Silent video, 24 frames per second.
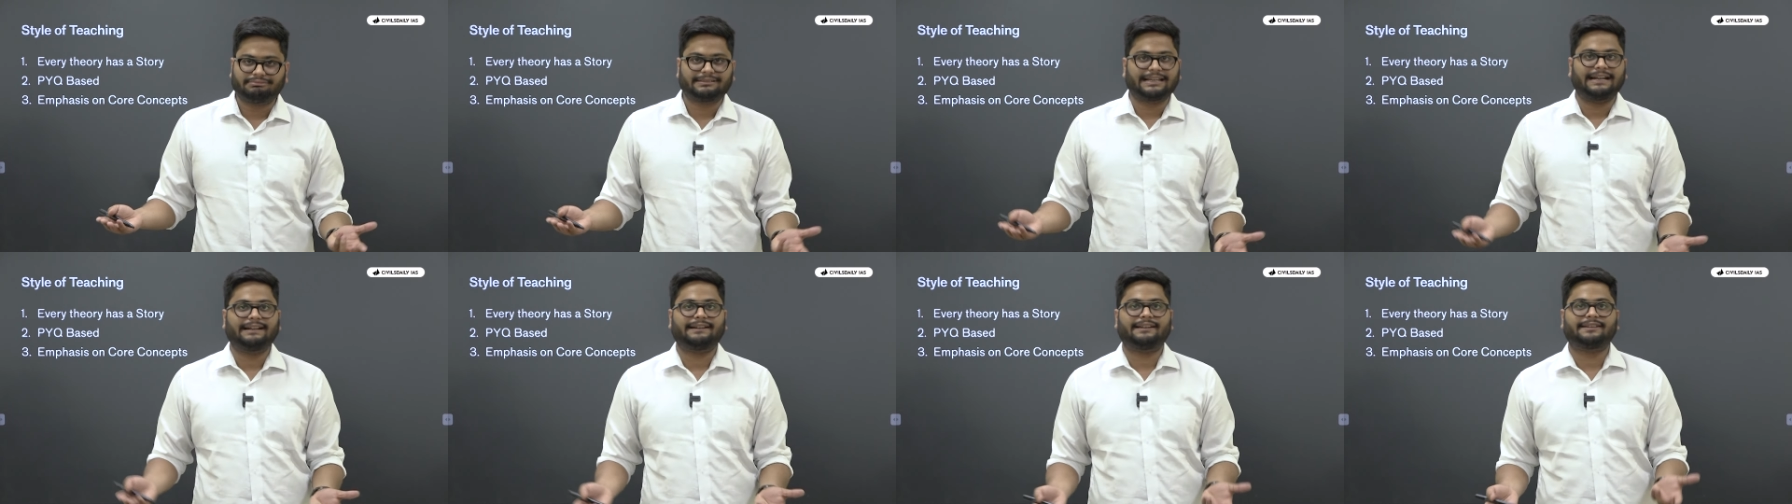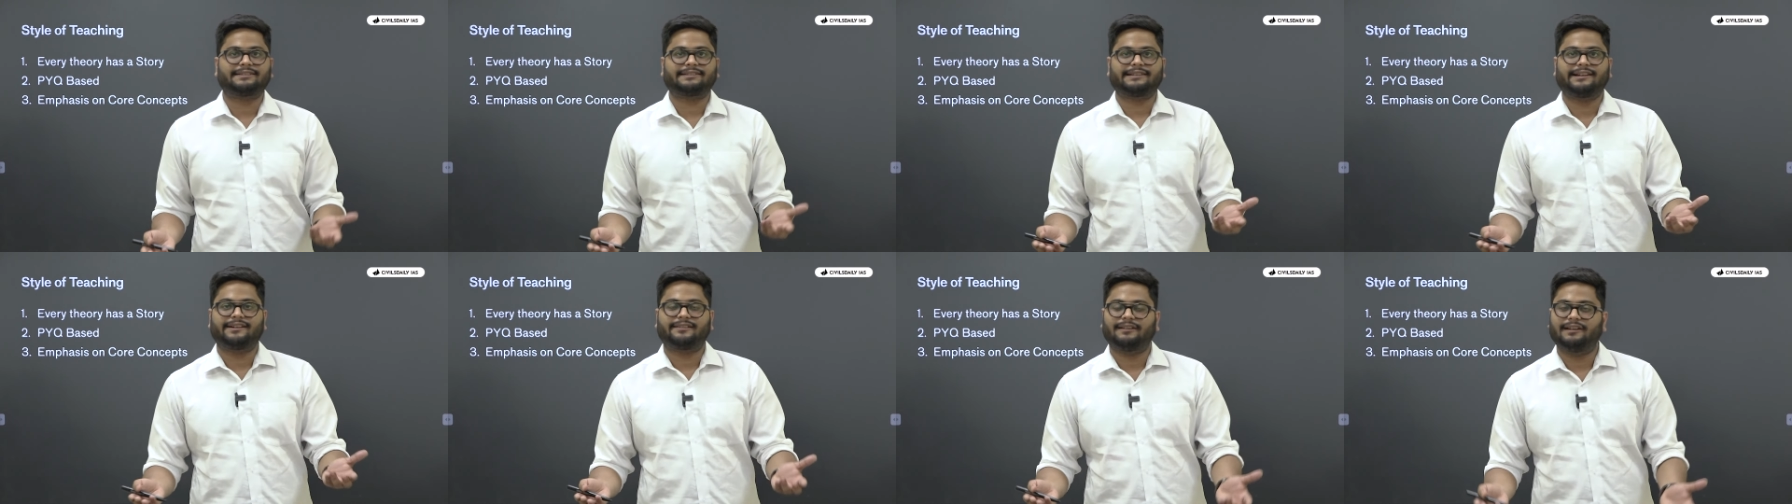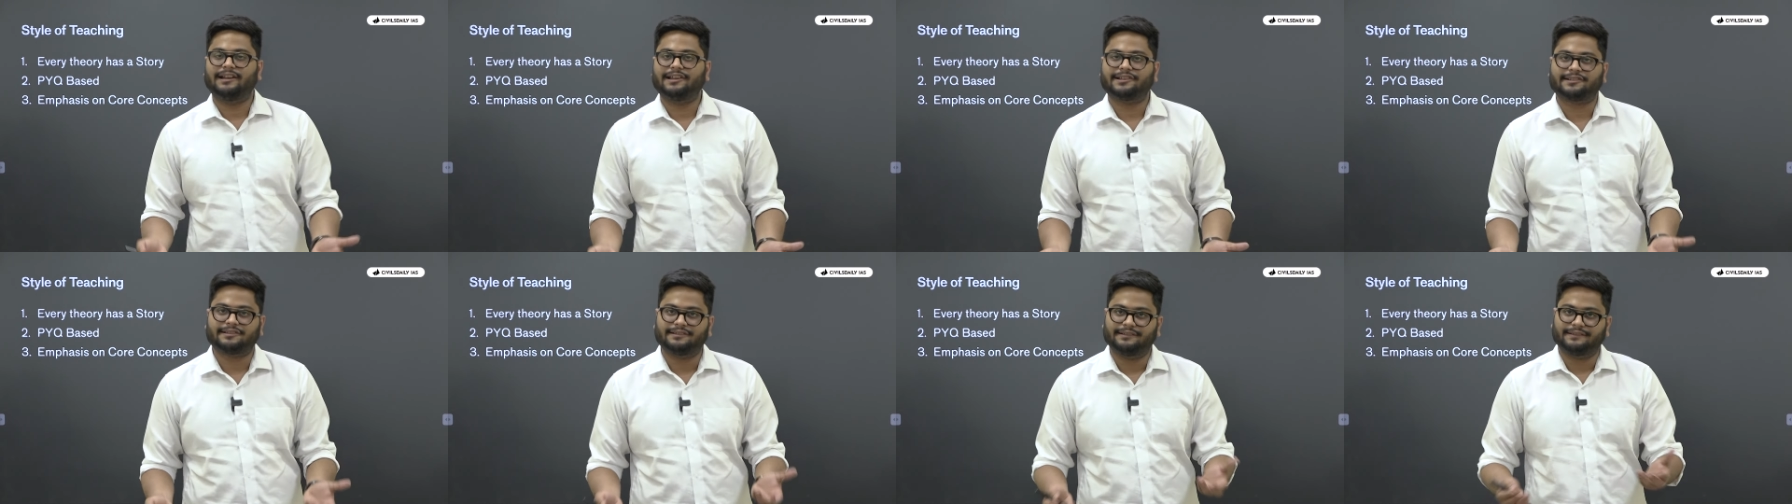center-state
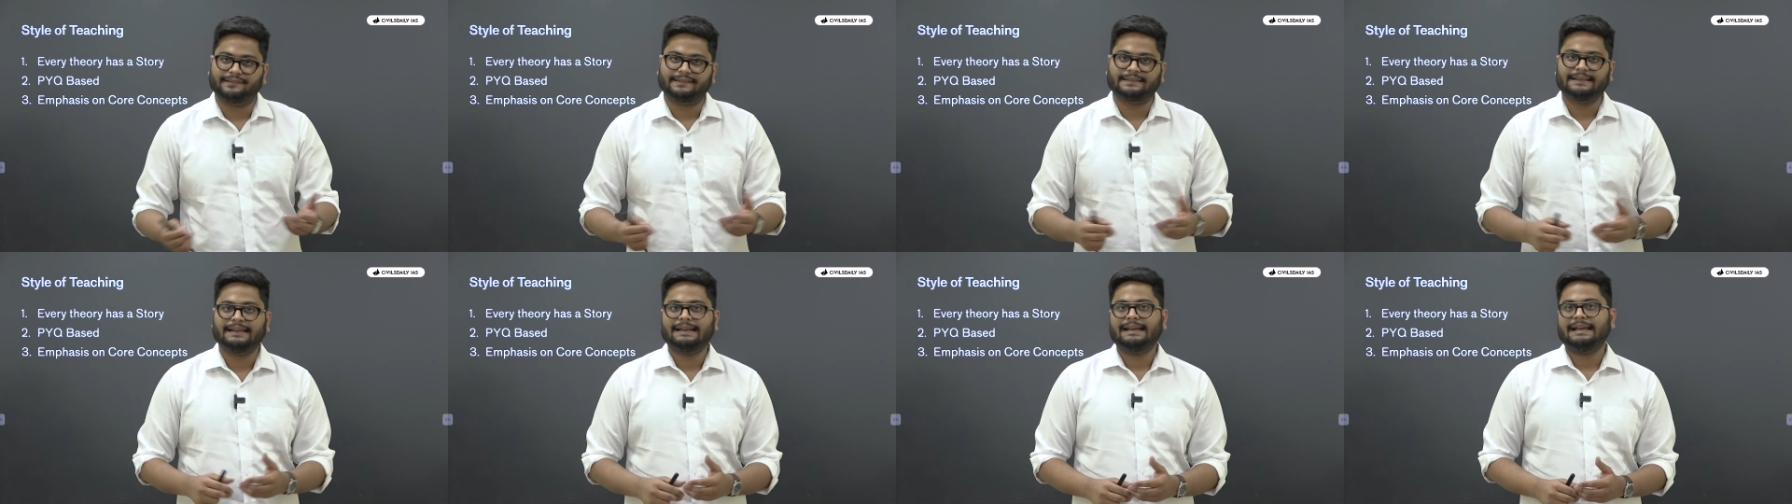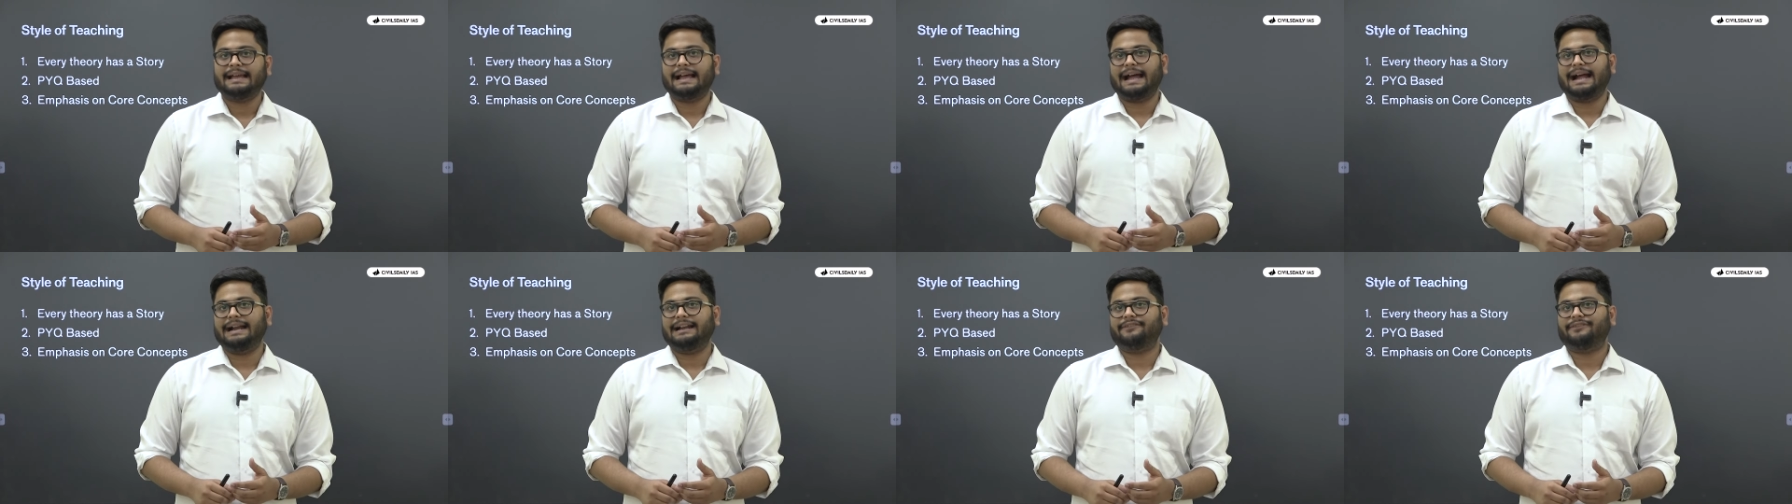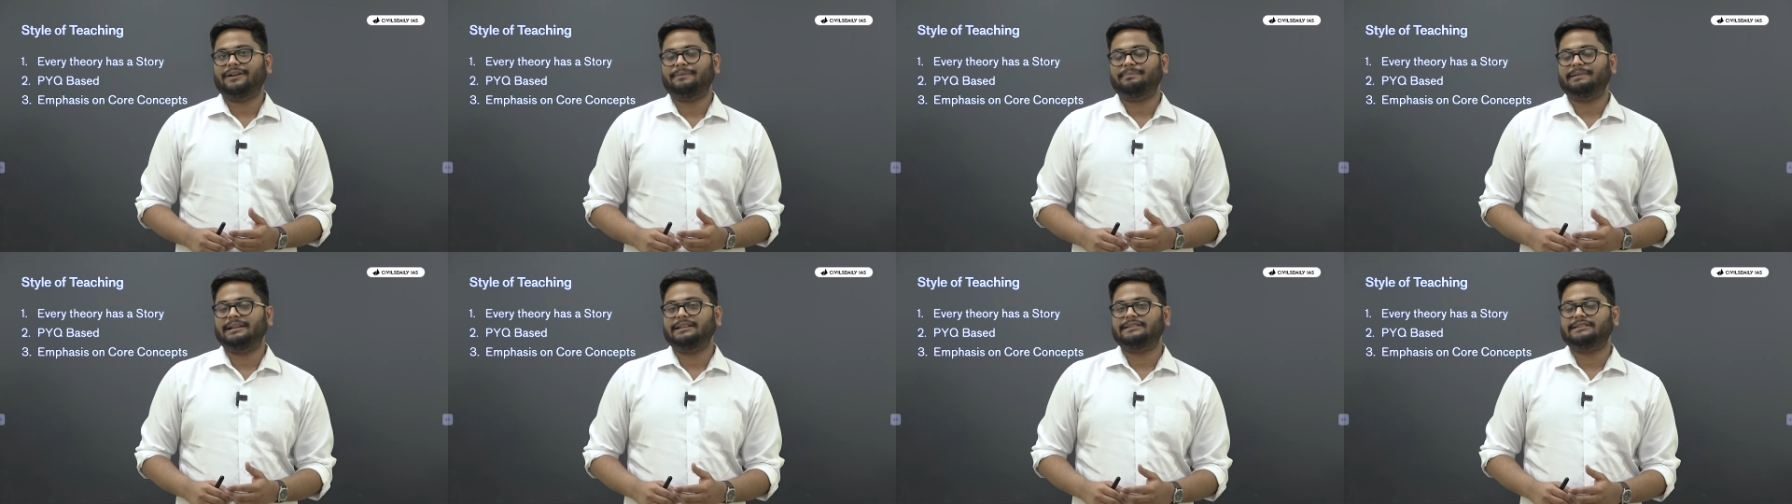relations and if
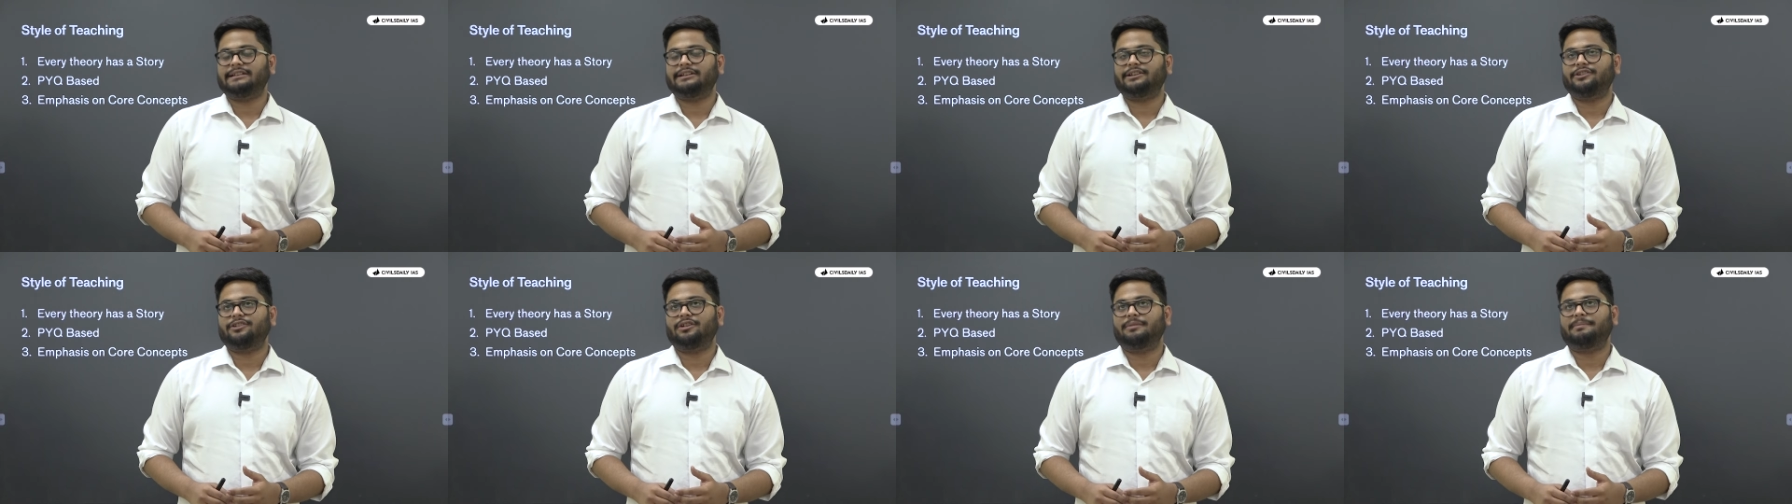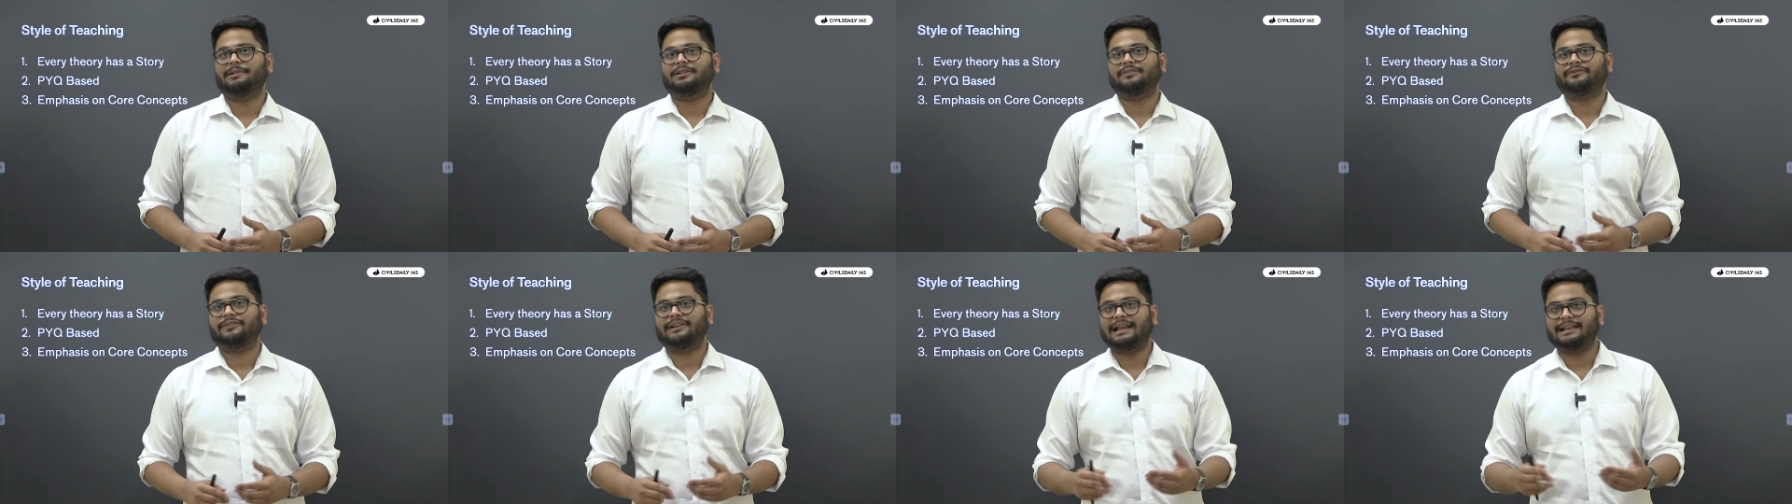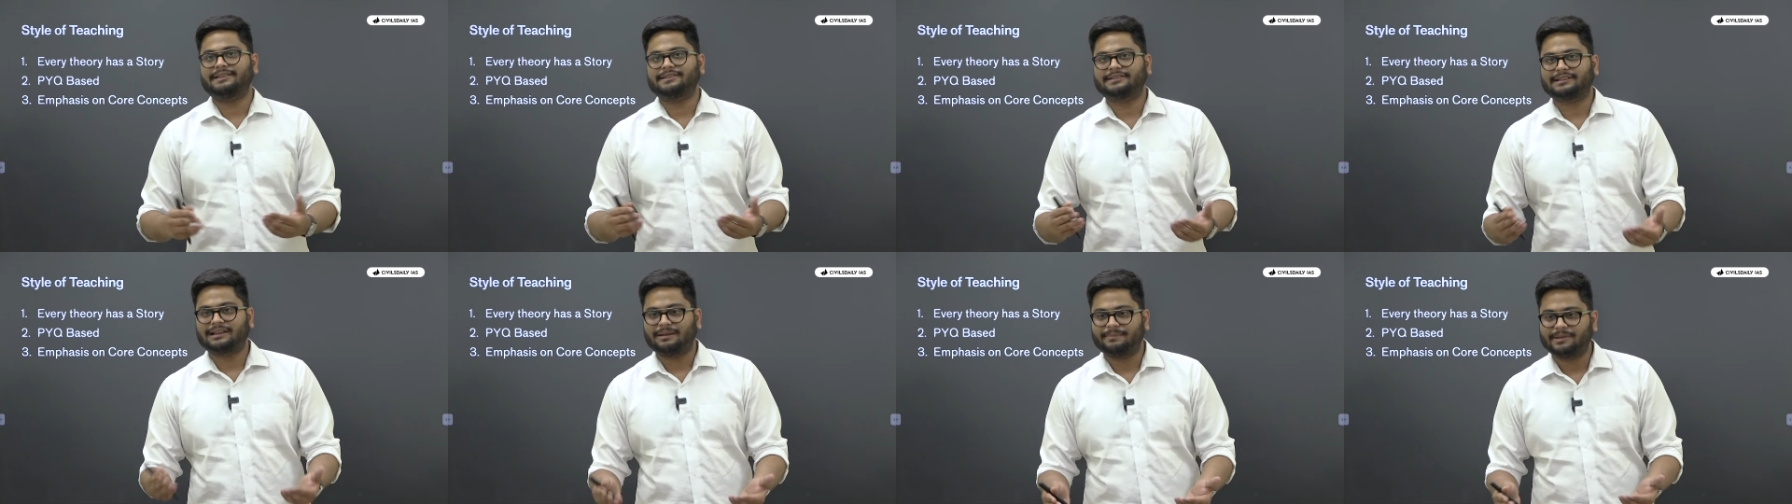I'm teaching you about
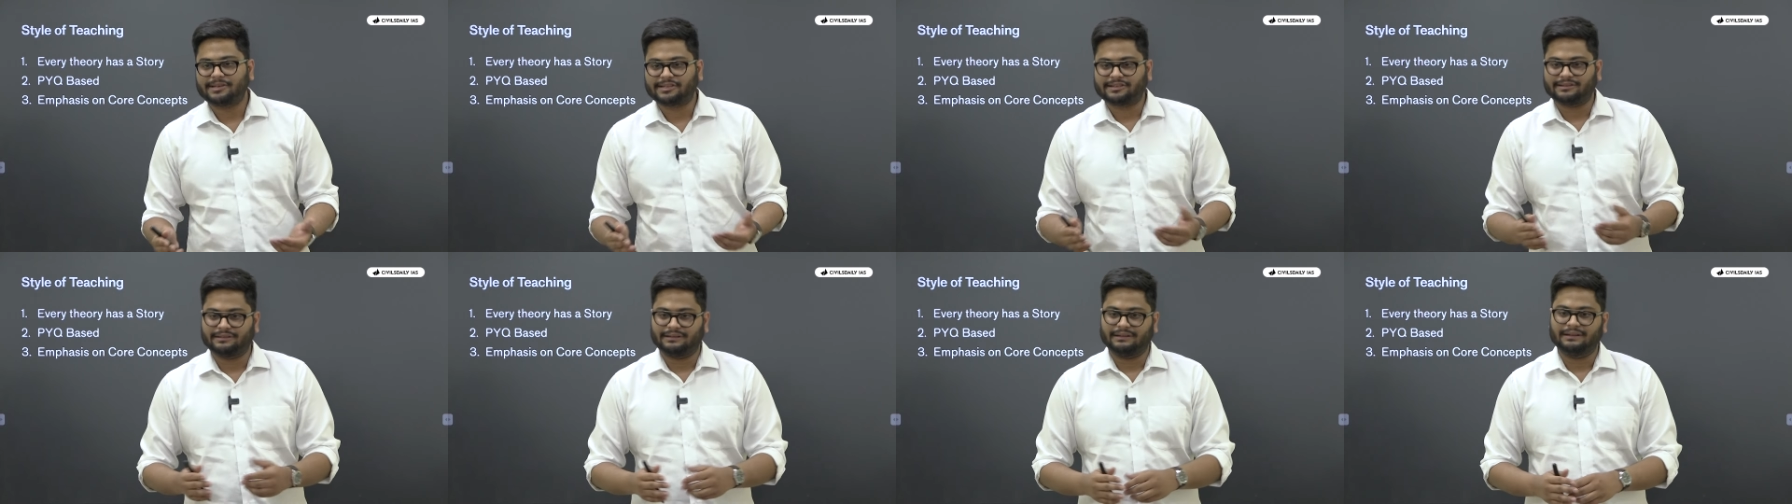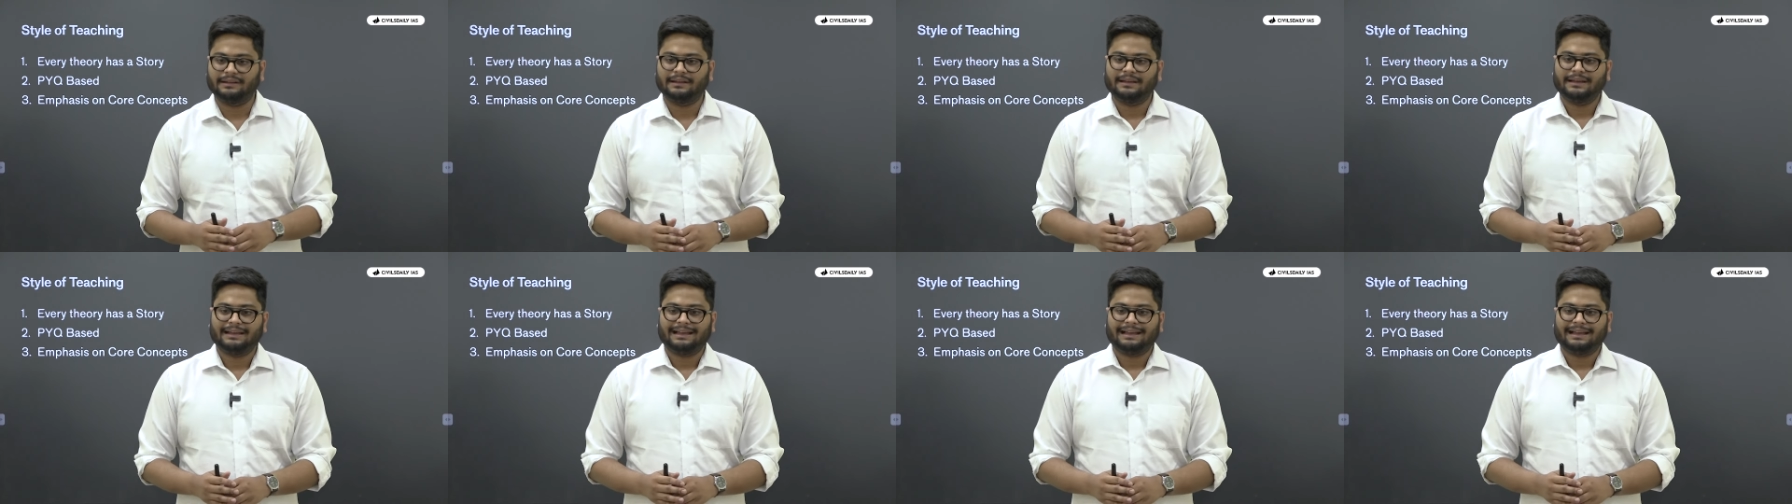finance commission,